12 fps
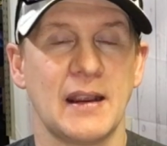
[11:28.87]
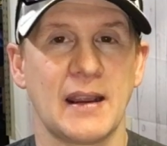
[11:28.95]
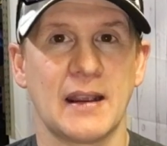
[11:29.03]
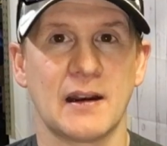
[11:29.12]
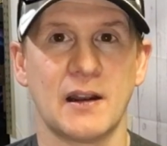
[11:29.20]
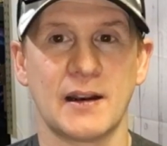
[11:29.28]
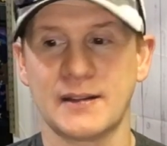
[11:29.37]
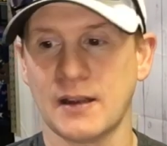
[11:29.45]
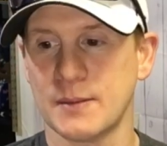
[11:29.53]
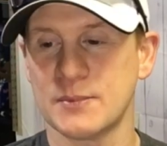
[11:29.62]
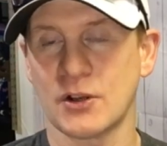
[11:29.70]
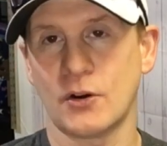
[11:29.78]
And a lot of
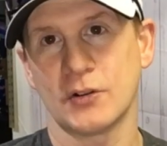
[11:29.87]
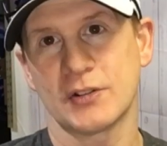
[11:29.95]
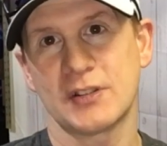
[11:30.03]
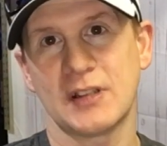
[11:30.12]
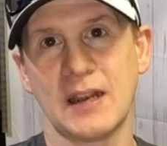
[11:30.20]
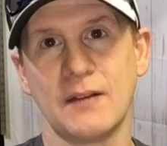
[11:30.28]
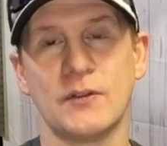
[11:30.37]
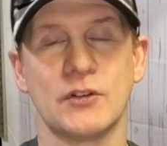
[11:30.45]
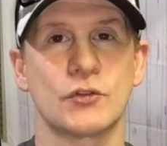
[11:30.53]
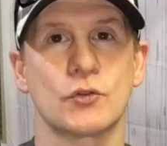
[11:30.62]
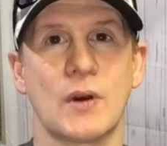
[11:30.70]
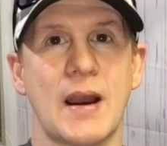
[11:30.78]
times I'll save the
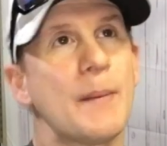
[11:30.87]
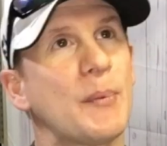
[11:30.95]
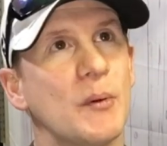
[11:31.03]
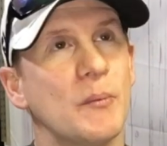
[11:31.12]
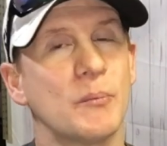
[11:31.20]
scrap